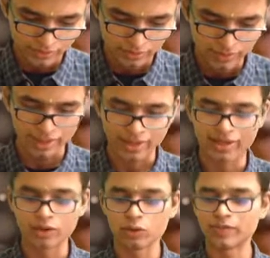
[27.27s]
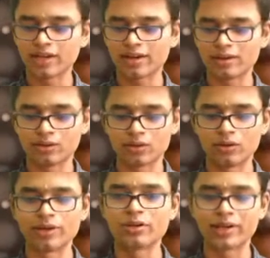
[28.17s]
Okay, I hope there are no
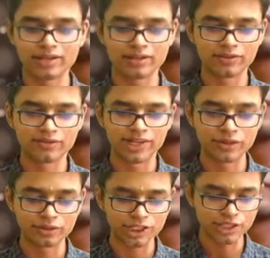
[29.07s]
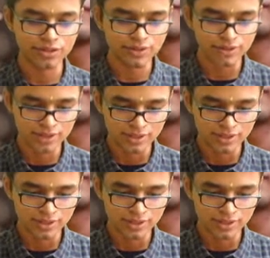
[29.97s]
audio and video issues.